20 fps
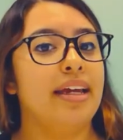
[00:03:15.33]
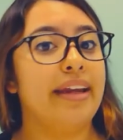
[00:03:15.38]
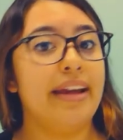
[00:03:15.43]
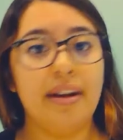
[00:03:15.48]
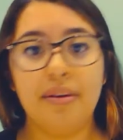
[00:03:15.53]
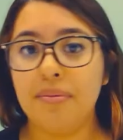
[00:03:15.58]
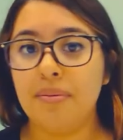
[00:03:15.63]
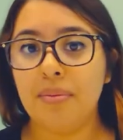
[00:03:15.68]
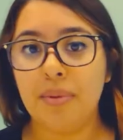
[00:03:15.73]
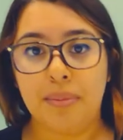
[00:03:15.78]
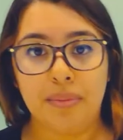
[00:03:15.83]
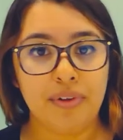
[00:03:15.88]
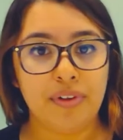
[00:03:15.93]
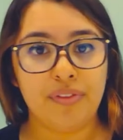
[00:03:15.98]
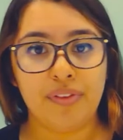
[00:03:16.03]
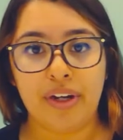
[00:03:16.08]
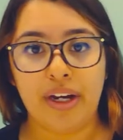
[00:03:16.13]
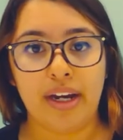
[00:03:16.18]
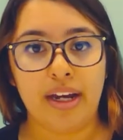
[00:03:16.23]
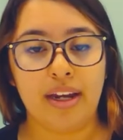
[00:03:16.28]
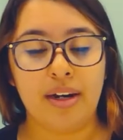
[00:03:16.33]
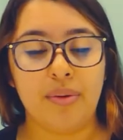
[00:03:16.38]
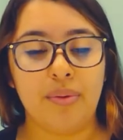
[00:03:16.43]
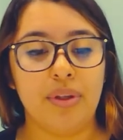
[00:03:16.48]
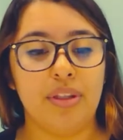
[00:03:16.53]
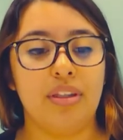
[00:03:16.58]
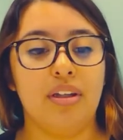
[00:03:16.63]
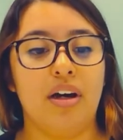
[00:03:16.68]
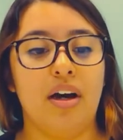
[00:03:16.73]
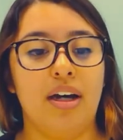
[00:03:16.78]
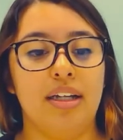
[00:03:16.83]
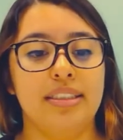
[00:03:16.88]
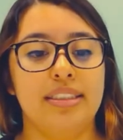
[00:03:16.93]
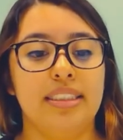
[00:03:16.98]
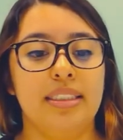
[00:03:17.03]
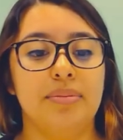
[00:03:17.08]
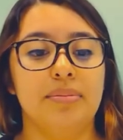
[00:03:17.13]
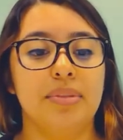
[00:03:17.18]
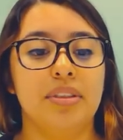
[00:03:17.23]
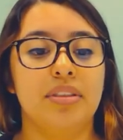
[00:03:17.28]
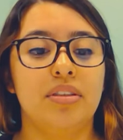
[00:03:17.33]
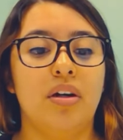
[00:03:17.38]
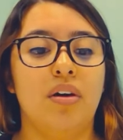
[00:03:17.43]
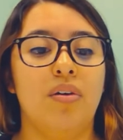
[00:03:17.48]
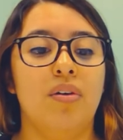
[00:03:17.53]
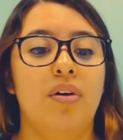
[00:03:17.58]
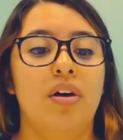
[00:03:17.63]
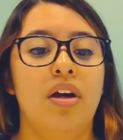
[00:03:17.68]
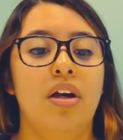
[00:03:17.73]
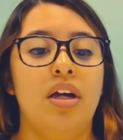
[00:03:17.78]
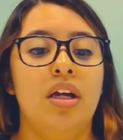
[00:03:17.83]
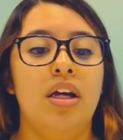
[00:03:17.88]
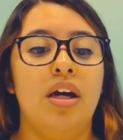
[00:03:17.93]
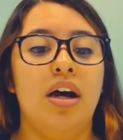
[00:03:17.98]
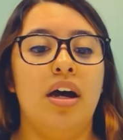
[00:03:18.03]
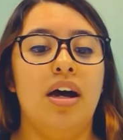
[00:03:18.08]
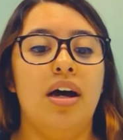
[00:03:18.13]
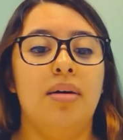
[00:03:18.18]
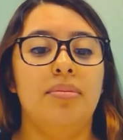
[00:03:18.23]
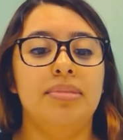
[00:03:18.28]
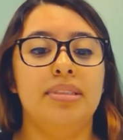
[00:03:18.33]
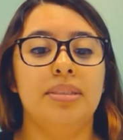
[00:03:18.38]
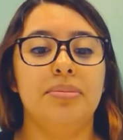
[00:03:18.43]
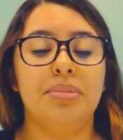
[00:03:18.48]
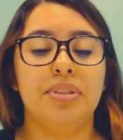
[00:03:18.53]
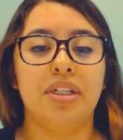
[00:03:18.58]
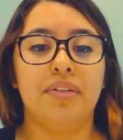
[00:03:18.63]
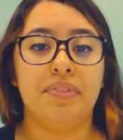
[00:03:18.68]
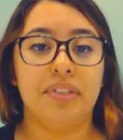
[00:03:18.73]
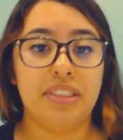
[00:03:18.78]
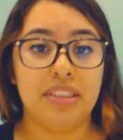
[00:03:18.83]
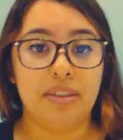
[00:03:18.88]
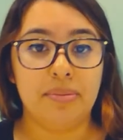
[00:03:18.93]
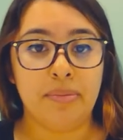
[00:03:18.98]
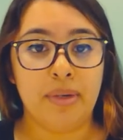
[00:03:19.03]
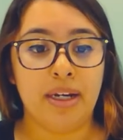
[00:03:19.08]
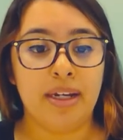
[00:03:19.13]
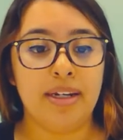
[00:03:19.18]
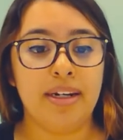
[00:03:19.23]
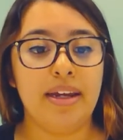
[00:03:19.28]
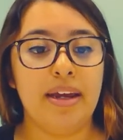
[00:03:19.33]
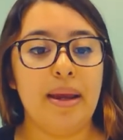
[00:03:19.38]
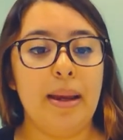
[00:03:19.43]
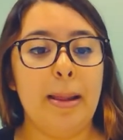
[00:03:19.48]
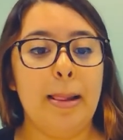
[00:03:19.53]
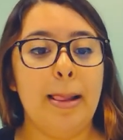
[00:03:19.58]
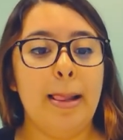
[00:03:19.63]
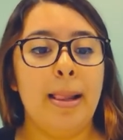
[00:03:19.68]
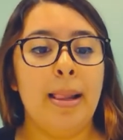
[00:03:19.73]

Can't remember if I had it with the hot team. So Team Chevy, Team Hyundai.